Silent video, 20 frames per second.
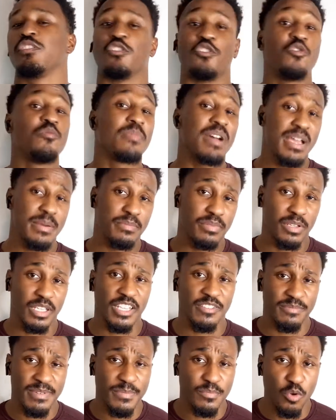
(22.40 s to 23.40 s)
you might
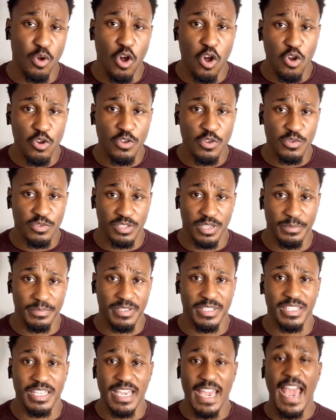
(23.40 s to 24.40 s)
believe people owe you
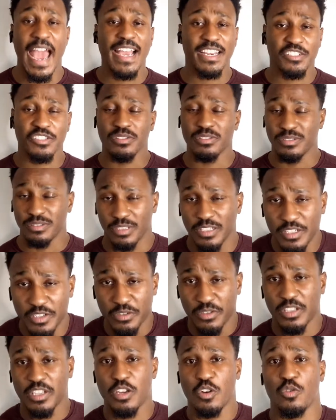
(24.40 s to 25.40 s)
something that actually
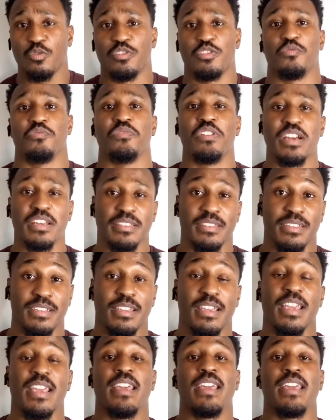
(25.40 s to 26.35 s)
literally owe you nothing.